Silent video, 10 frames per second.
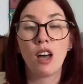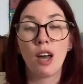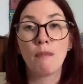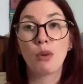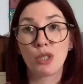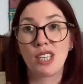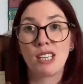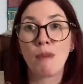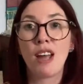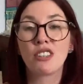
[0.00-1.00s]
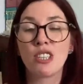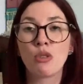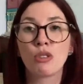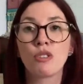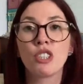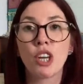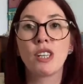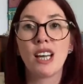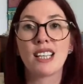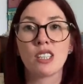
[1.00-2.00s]
autistic, my eldest daughter, and she
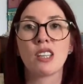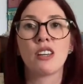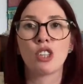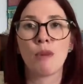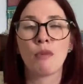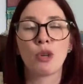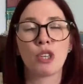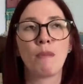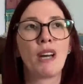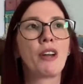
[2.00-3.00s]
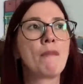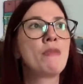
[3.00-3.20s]
only likes a certain type of washing powder.